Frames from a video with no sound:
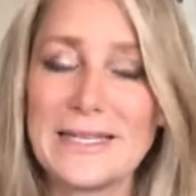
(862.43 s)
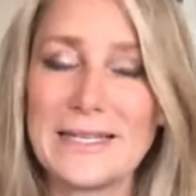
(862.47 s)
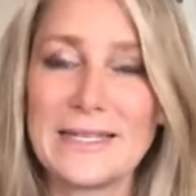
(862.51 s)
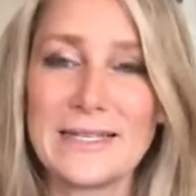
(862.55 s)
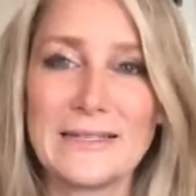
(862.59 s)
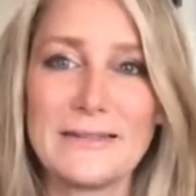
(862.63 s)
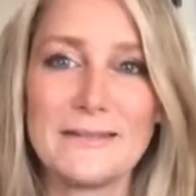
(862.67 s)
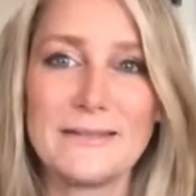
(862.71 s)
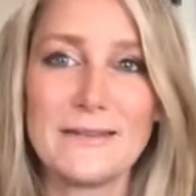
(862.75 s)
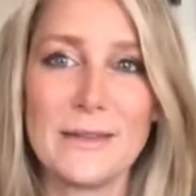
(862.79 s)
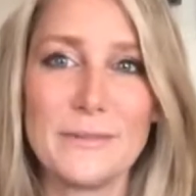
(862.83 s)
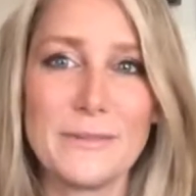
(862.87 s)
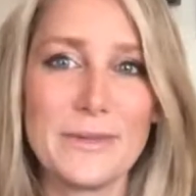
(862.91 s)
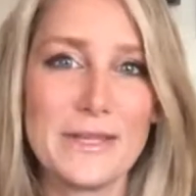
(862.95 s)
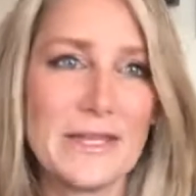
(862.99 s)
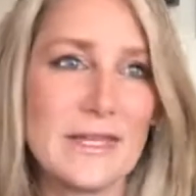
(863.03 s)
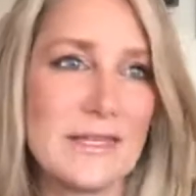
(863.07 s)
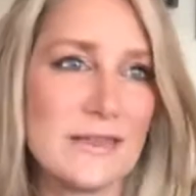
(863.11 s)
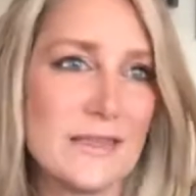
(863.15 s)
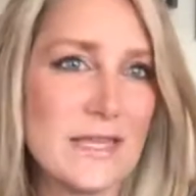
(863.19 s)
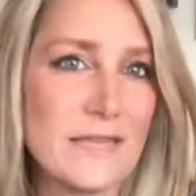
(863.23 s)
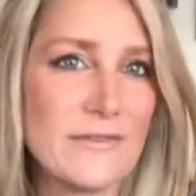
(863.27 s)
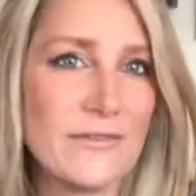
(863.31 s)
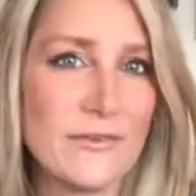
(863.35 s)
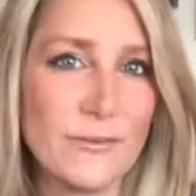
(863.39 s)
And I
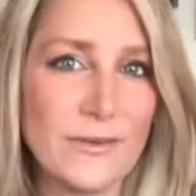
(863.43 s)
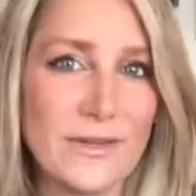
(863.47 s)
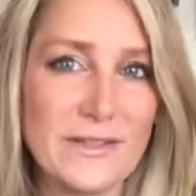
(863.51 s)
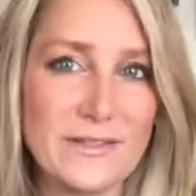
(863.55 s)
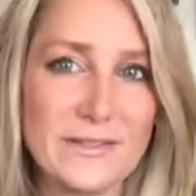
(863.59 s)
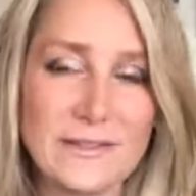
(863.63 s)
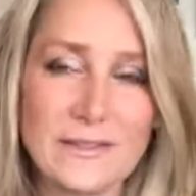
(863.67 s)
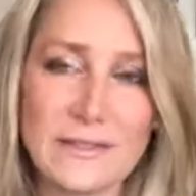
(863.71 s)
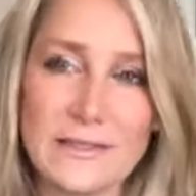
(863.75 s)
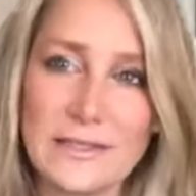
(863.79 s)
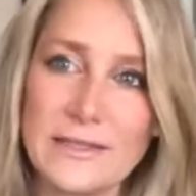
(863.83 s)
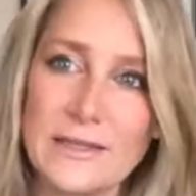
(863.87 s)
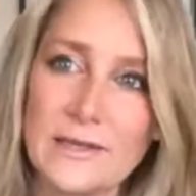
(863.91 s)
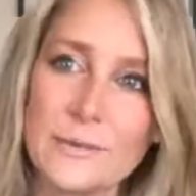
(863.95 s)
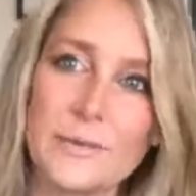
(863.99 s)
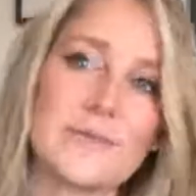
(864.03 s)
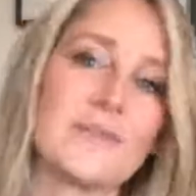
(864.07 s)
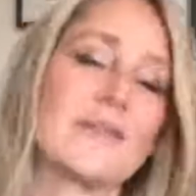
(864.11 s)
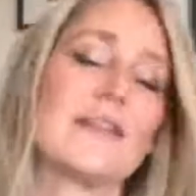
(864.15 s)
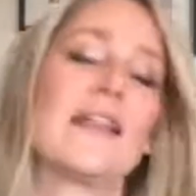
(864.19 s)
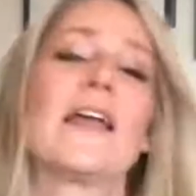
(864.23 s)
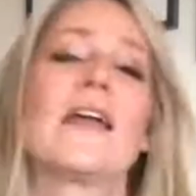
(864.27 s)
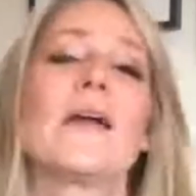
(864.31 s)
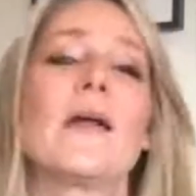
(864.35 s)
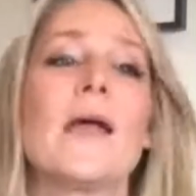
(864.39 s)
mean, even recently there was
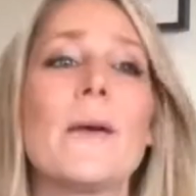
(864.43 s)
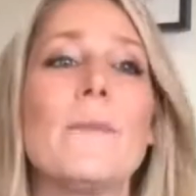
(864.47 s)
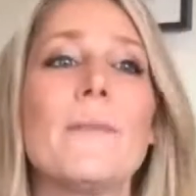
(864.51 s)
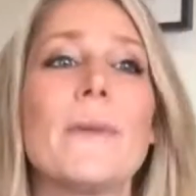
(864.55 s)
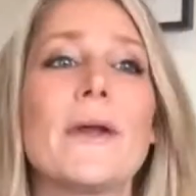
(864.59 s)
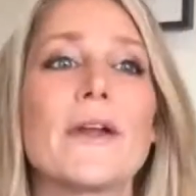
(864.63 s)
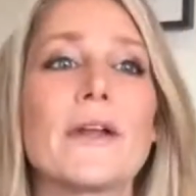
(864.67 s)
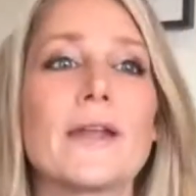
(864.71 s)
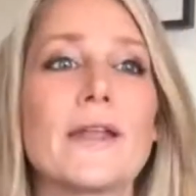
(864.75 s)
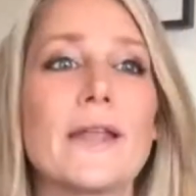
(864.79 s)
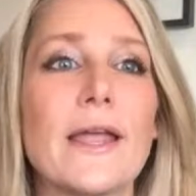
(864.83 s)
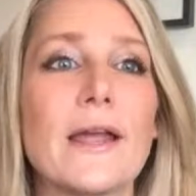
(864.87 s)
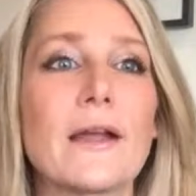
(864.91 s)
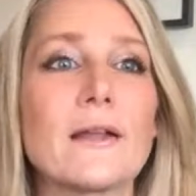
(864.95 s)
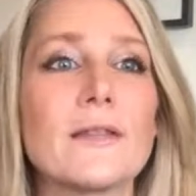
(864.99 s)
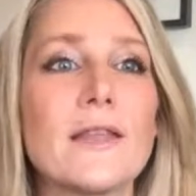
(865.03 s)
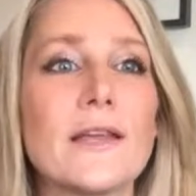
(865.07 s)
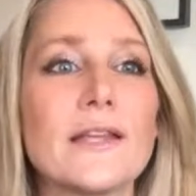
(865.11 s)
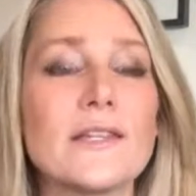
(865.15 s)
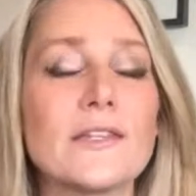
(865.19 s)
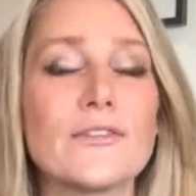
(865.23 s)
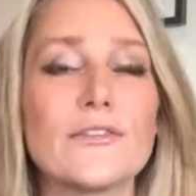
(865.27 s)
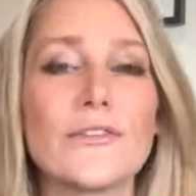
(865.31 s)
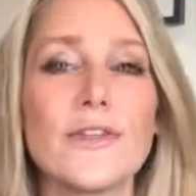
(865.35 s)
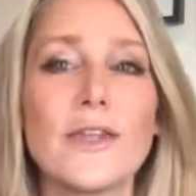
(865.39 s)
an American
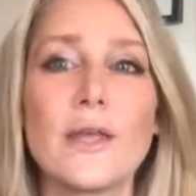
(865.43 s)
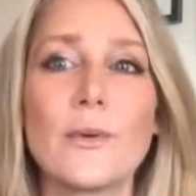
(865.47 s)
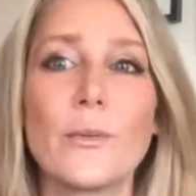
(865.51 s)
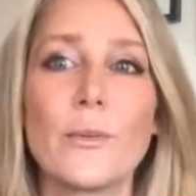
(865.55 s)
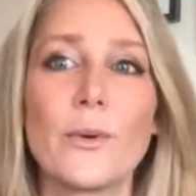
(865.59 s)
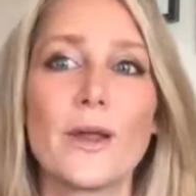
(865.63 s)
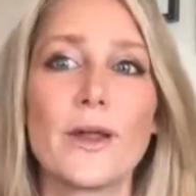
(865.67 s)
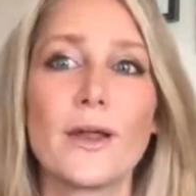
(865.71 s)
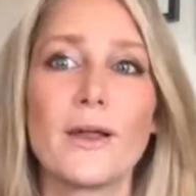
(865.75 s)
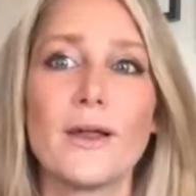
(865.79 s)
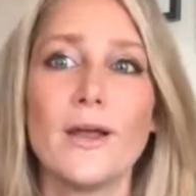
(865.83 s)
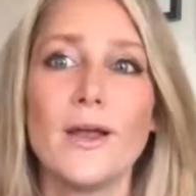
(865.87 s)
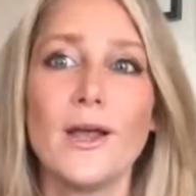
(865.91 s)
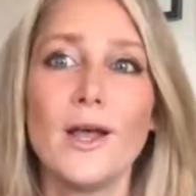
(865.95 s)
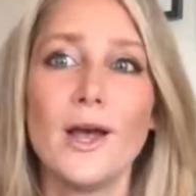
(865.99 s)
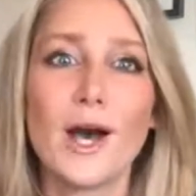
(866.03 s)
Airlines flight where